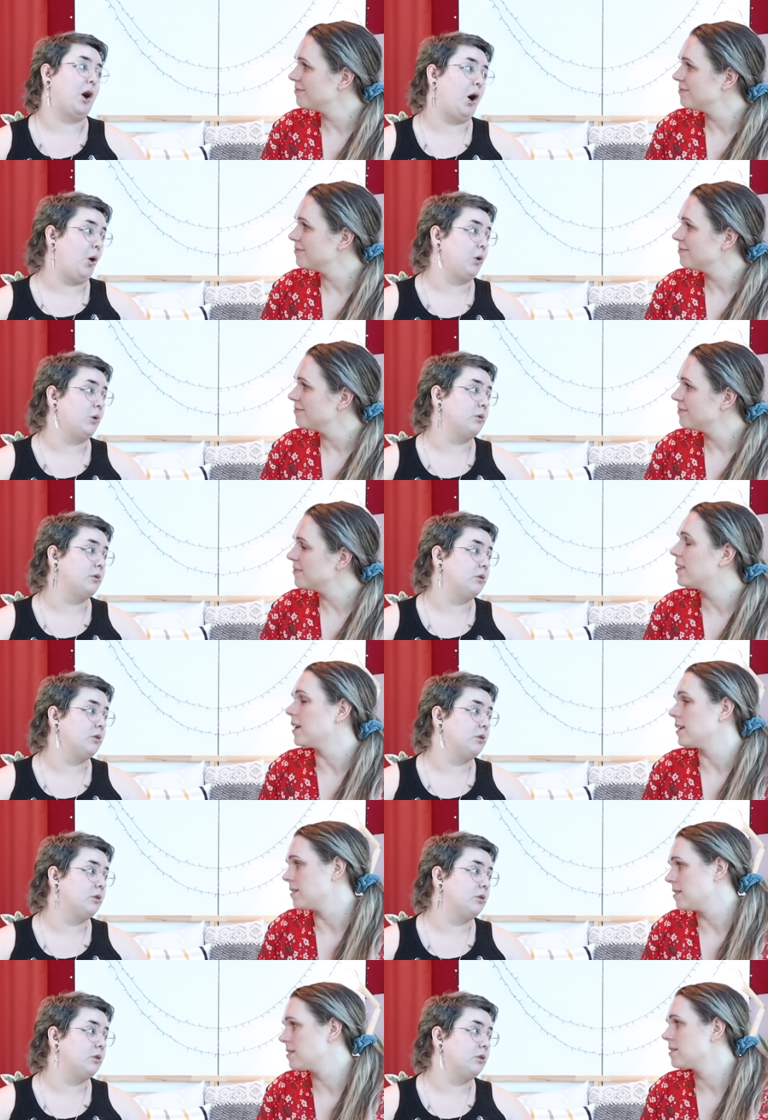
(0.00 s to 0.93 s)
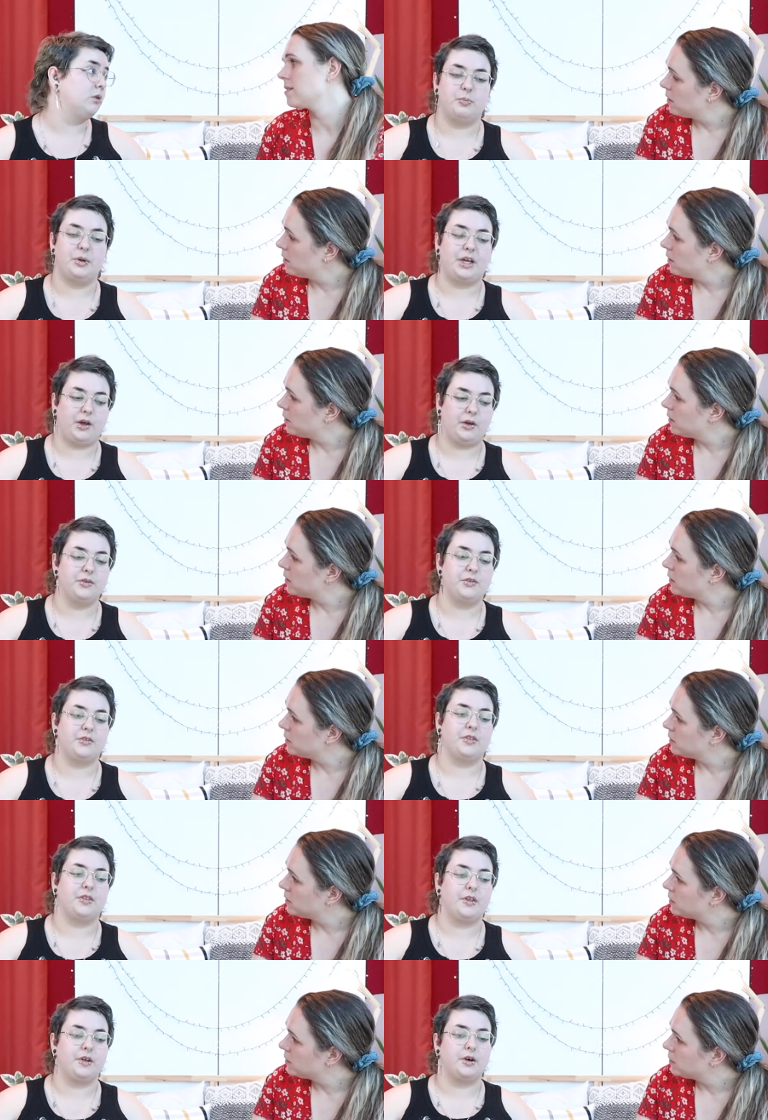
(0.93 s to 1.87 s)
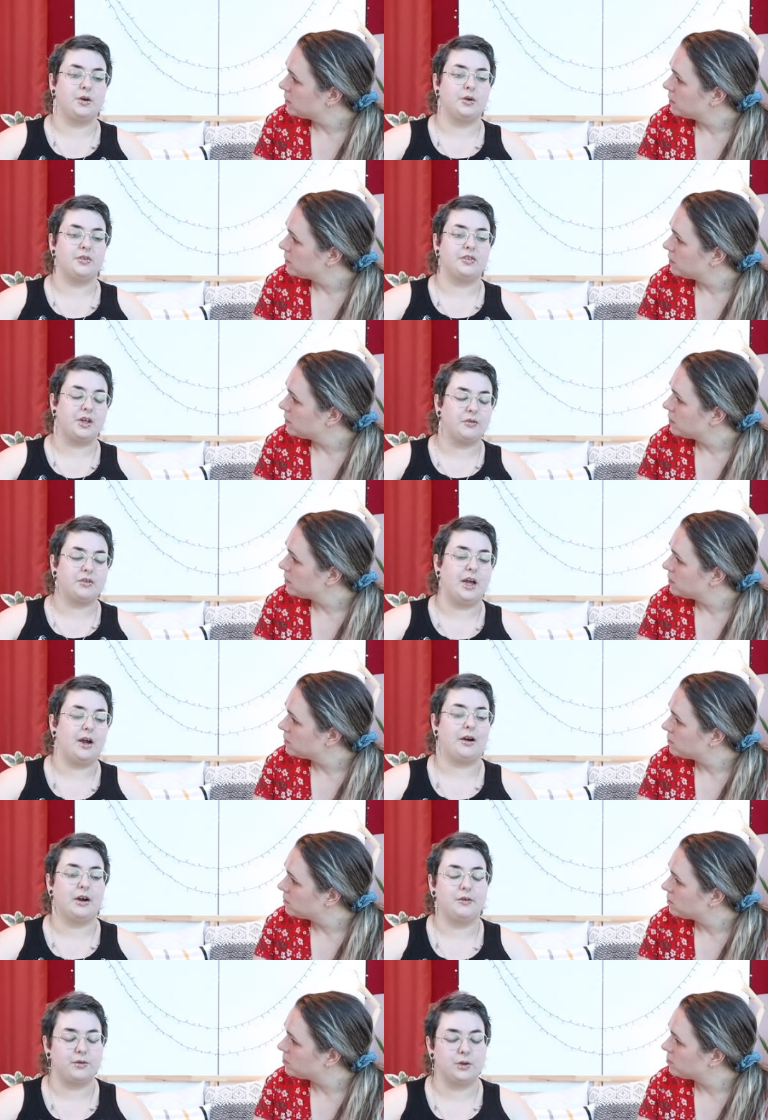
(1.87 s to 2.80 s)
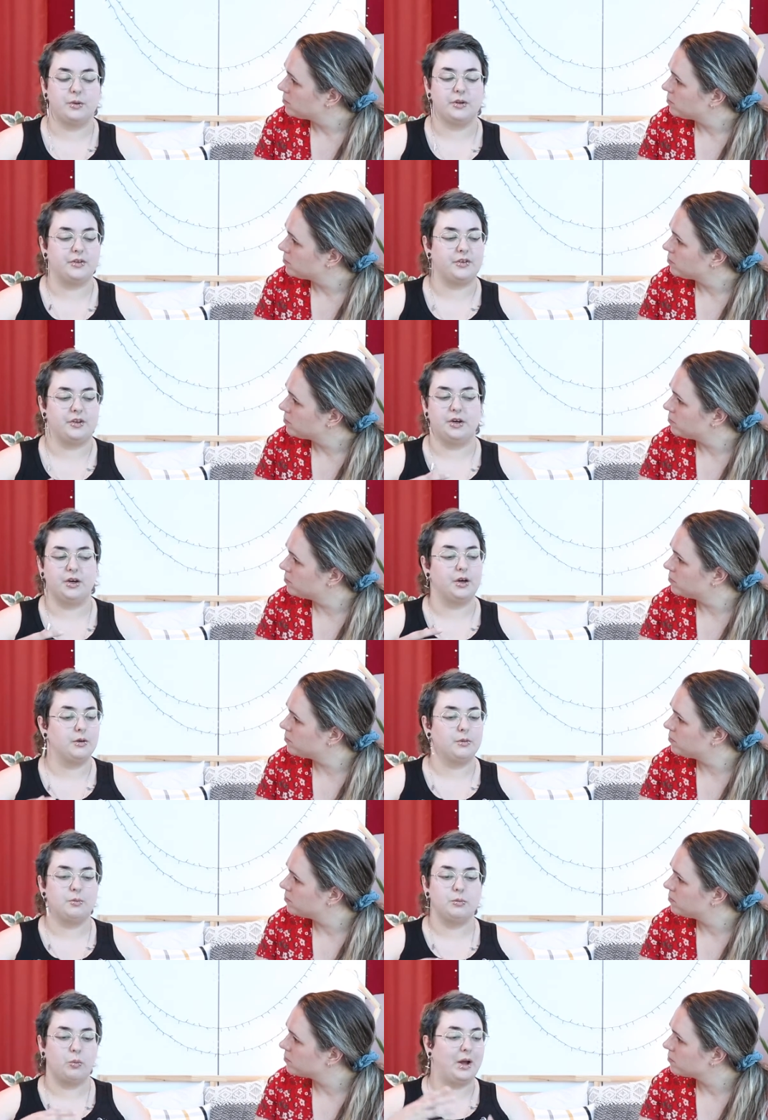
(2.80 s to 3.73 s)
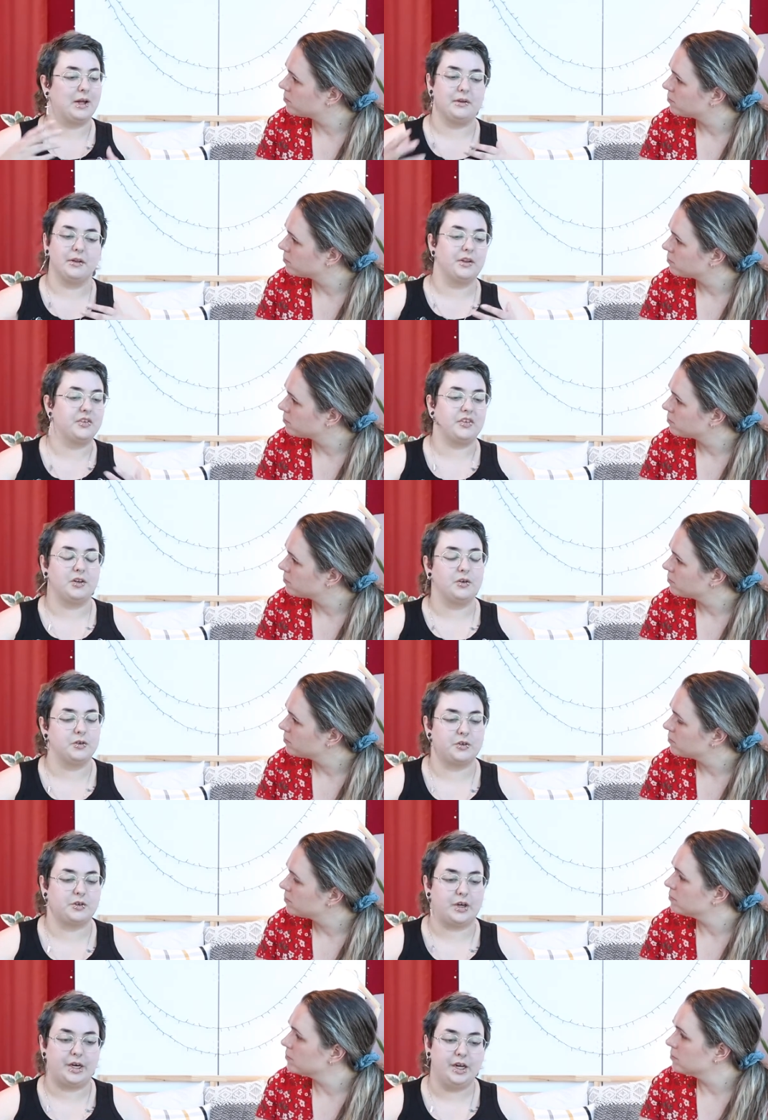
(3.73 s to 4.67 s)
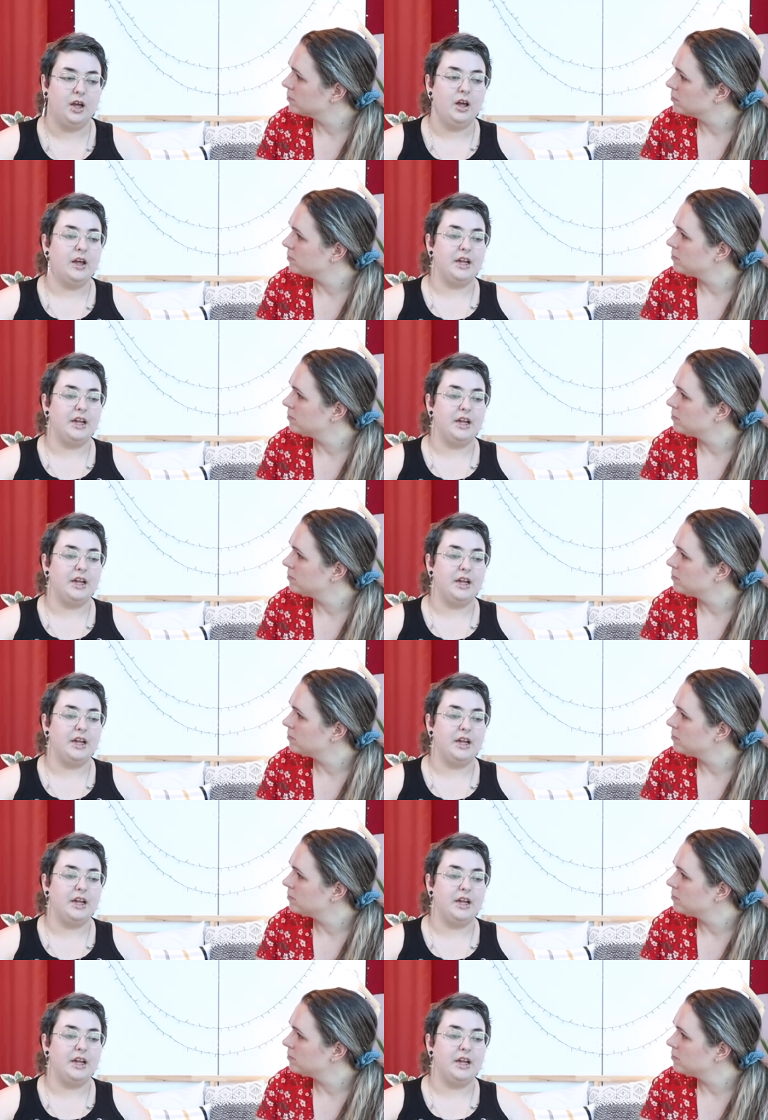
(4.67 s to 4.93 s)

Speaker 1: goal. Yes. Because the self-care influencer wellness industry